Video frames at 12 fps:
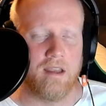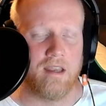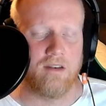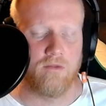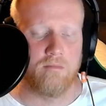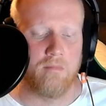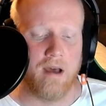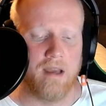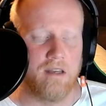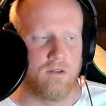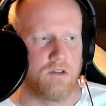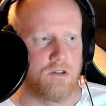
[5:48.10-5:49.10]
get
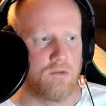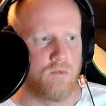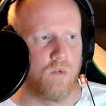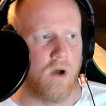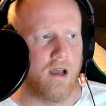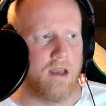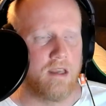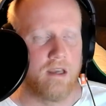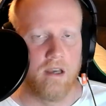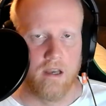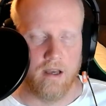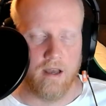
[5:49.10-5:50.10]
reminded to why
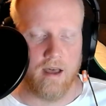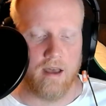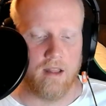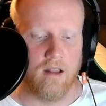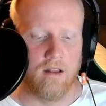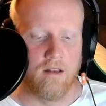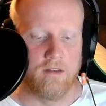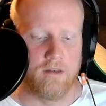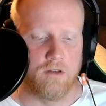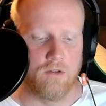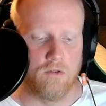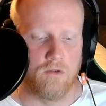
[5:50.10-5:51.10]
I
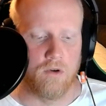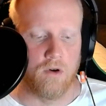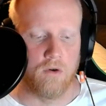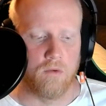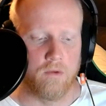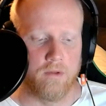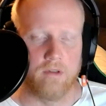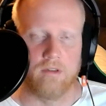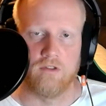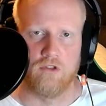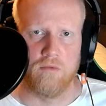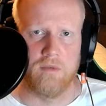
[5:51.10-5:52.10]
do hold
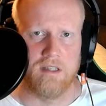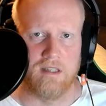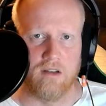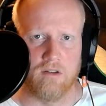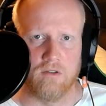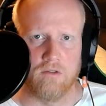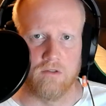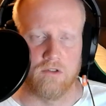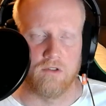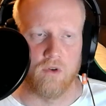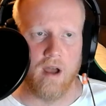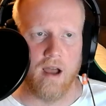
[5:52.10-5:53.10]
Super Nintendo
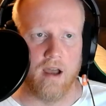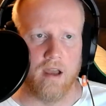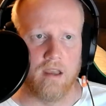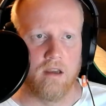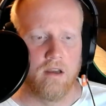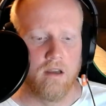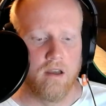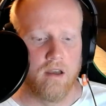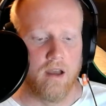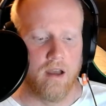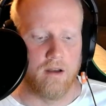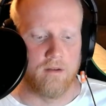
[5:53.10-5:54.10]
so high.
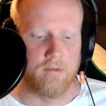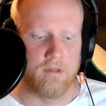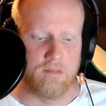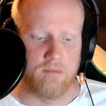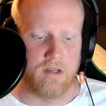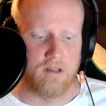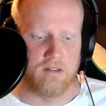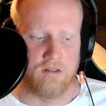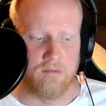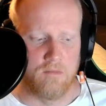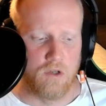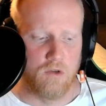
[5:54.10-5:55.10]
It's because the
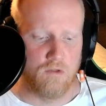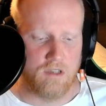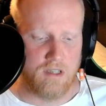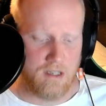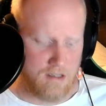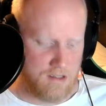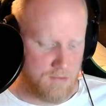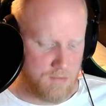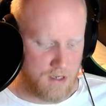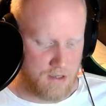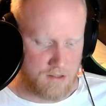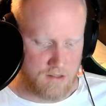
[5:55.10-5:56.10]
music, it's
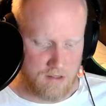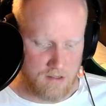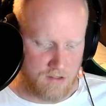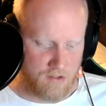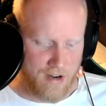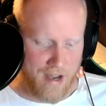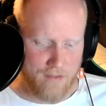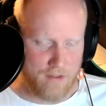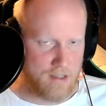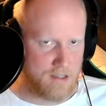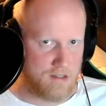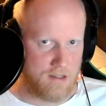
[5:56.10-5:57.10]
because the
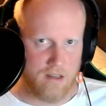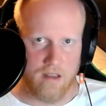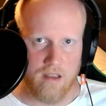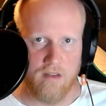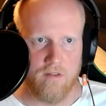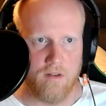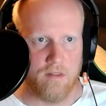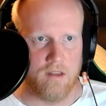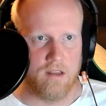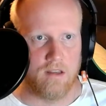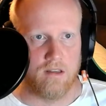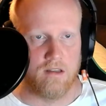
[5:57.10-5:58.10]
graphics,
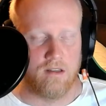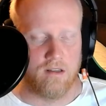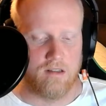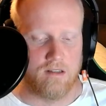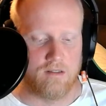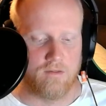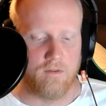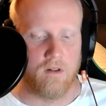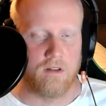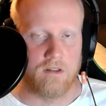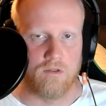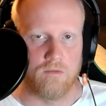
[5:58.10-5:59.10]
everything is
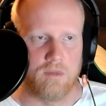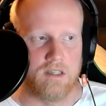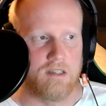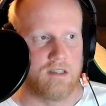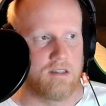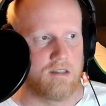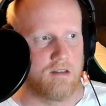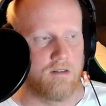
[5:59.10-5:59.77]
falling to pieces.